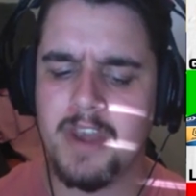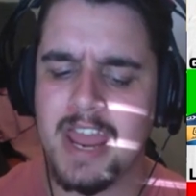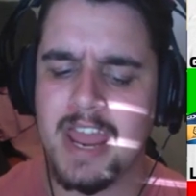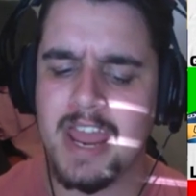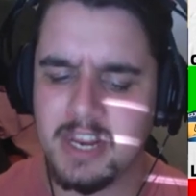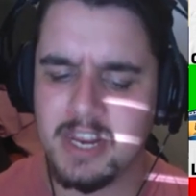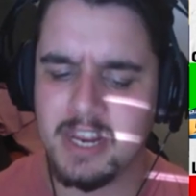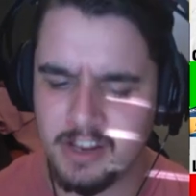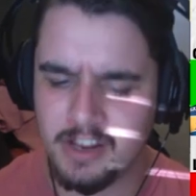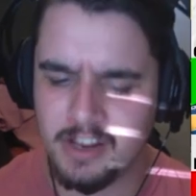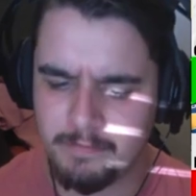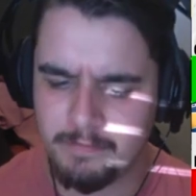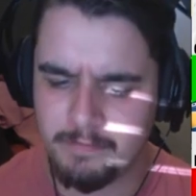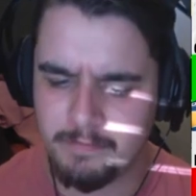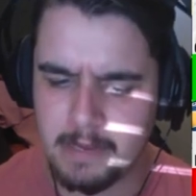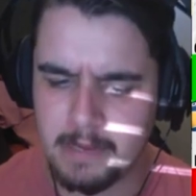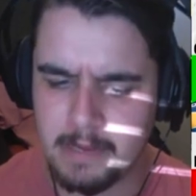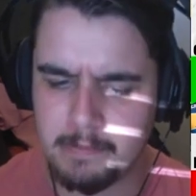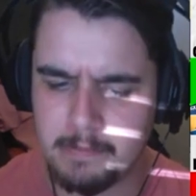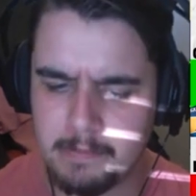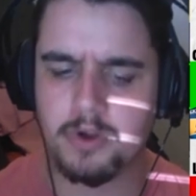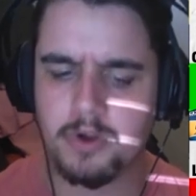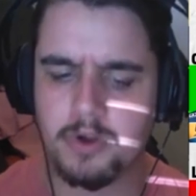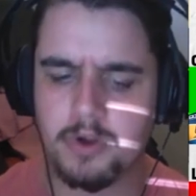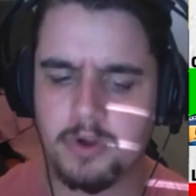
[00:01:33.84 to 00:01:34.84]
negative
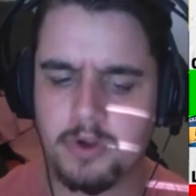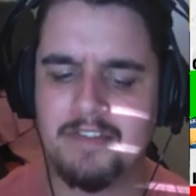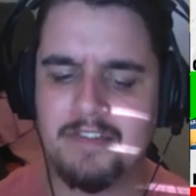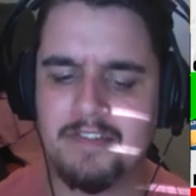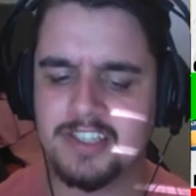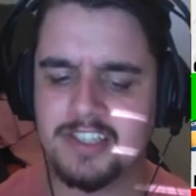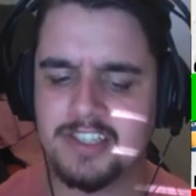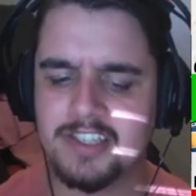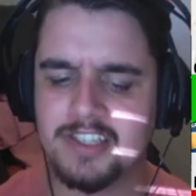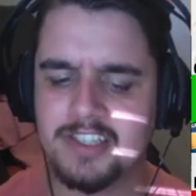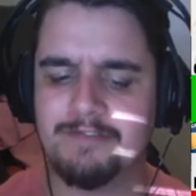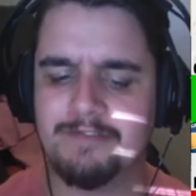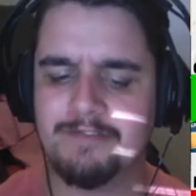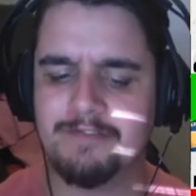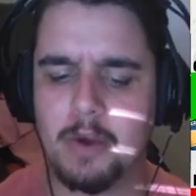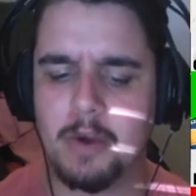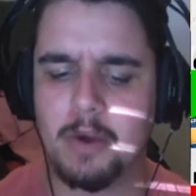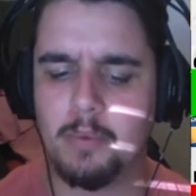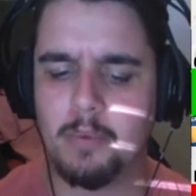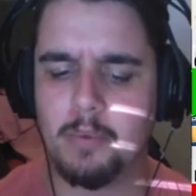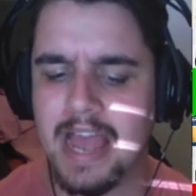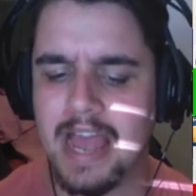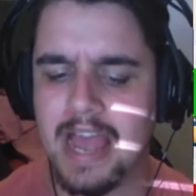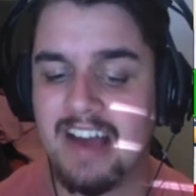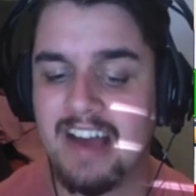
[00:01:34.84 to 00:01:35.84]
people could have is the
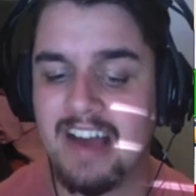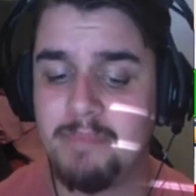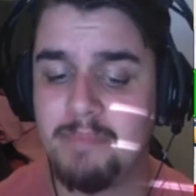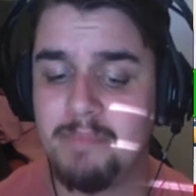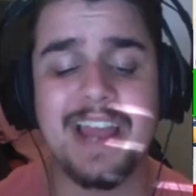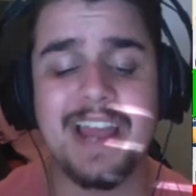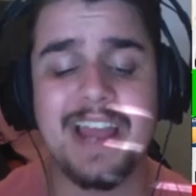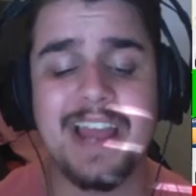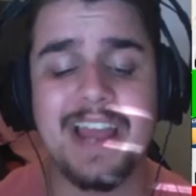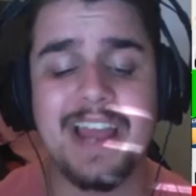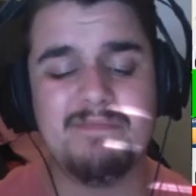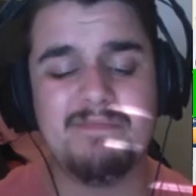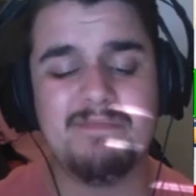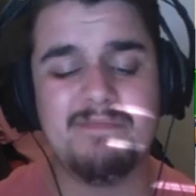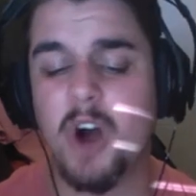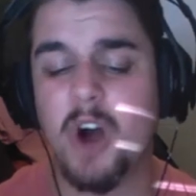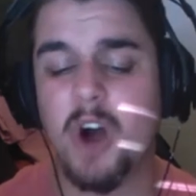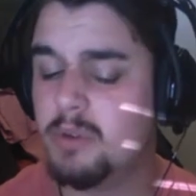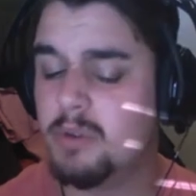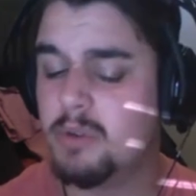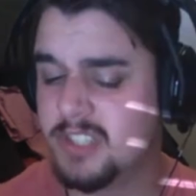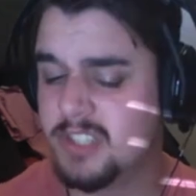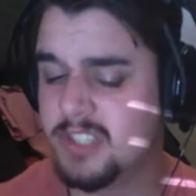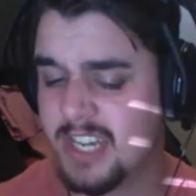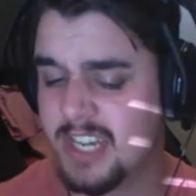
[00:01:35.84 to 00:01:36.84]
fact we have
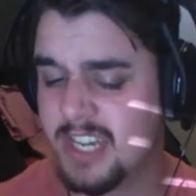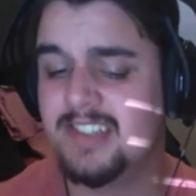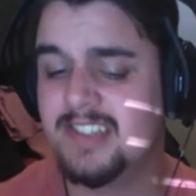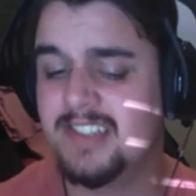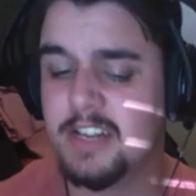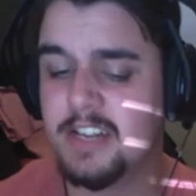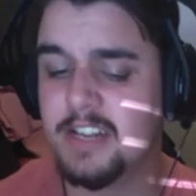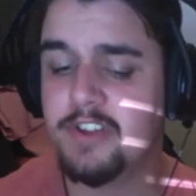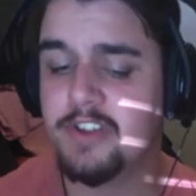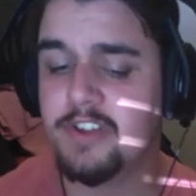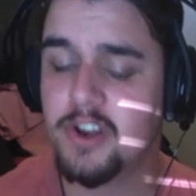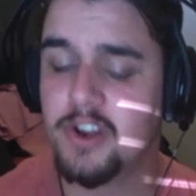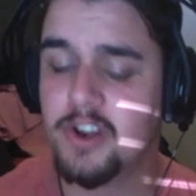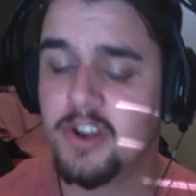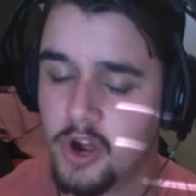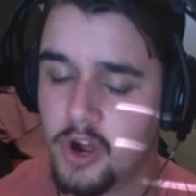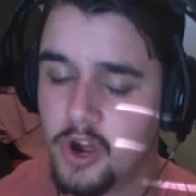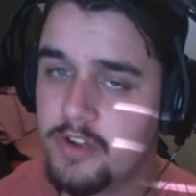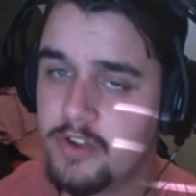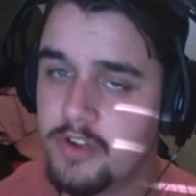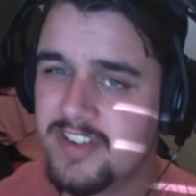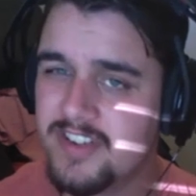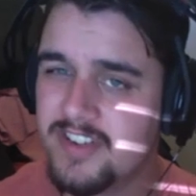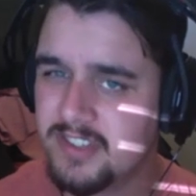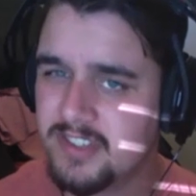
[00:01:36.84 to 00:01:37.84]
paid, I would say,
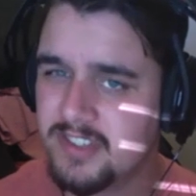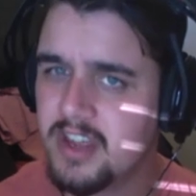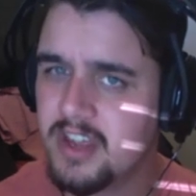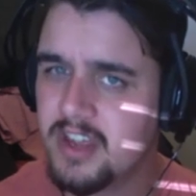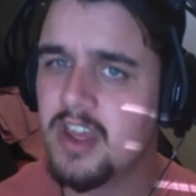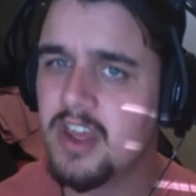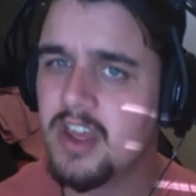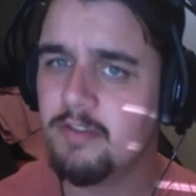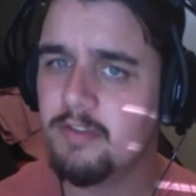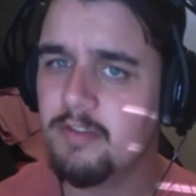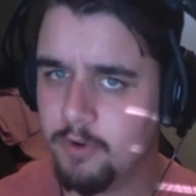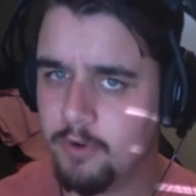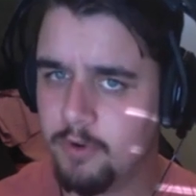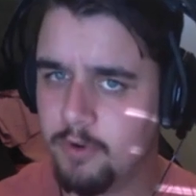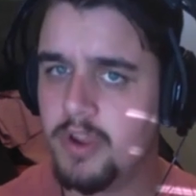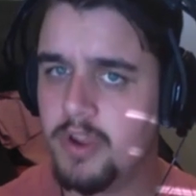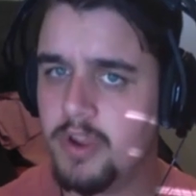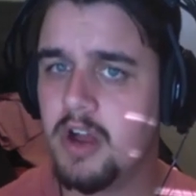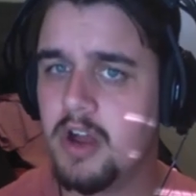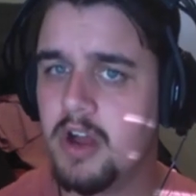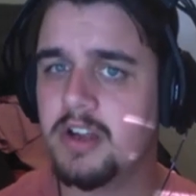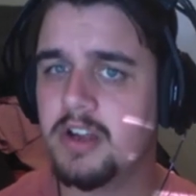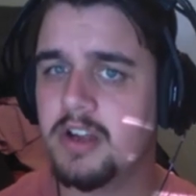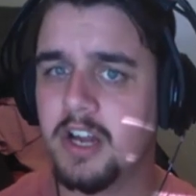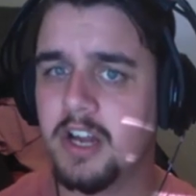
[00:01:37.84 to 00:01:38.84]
significant overs
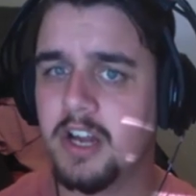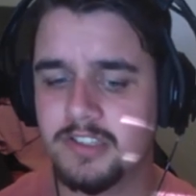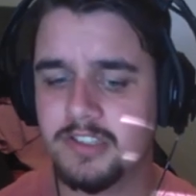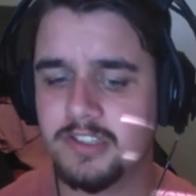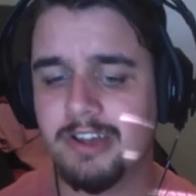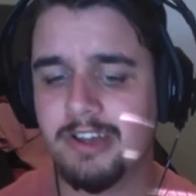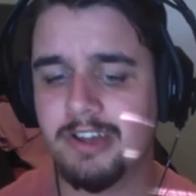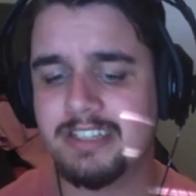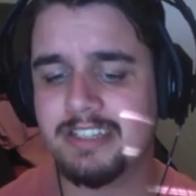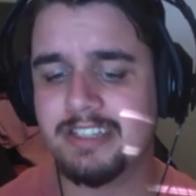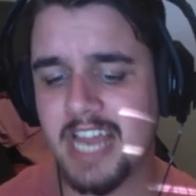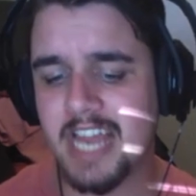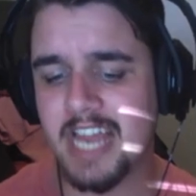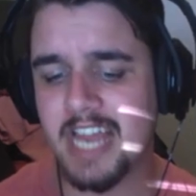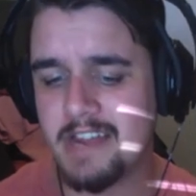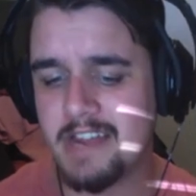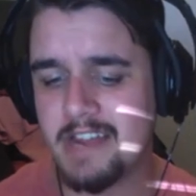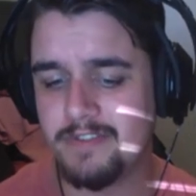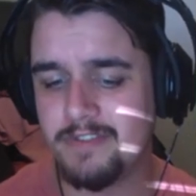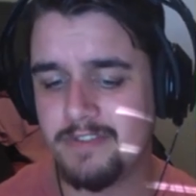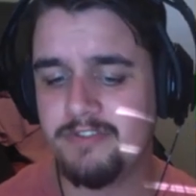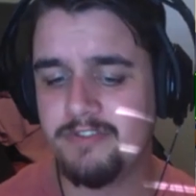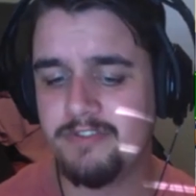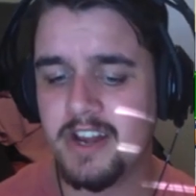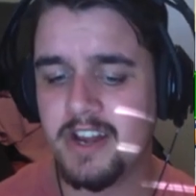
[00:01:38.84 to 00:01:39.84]
for young guns like
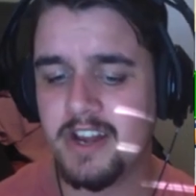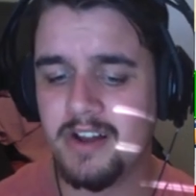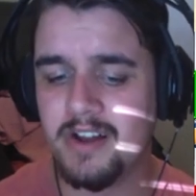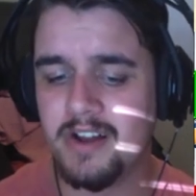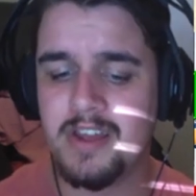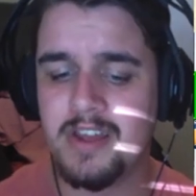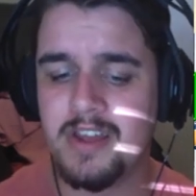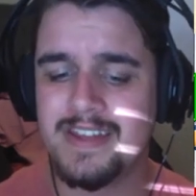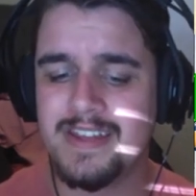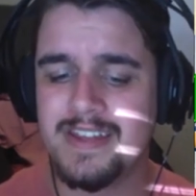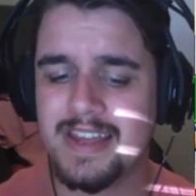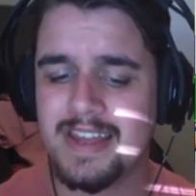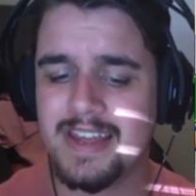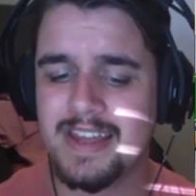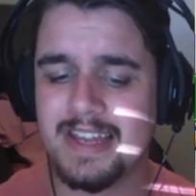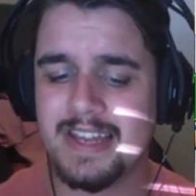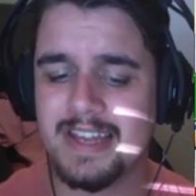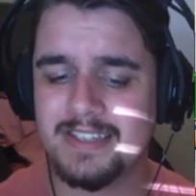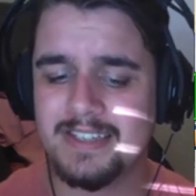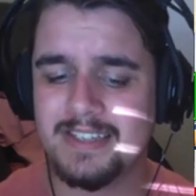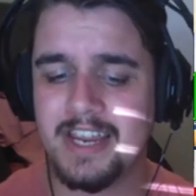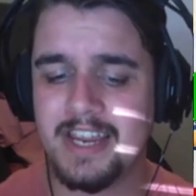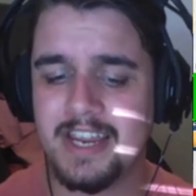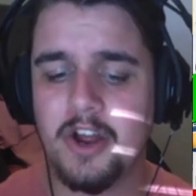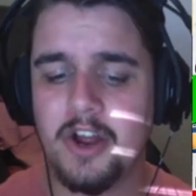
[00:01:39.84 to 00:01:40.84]
David Fifita
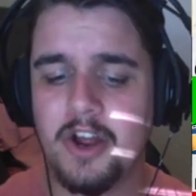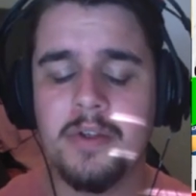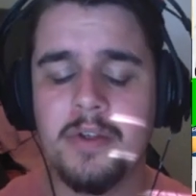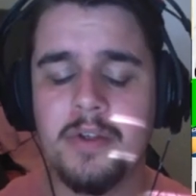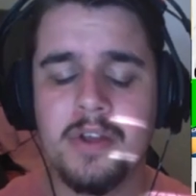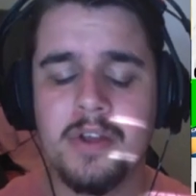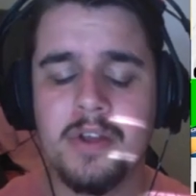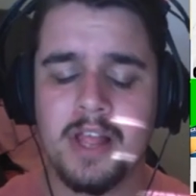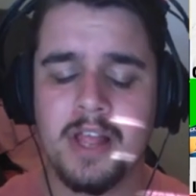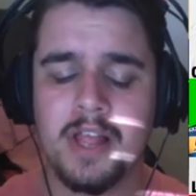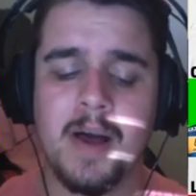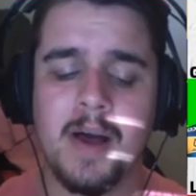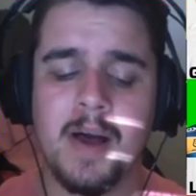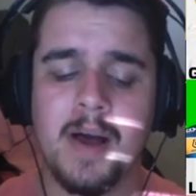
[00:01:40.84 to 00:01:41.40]
and Tino.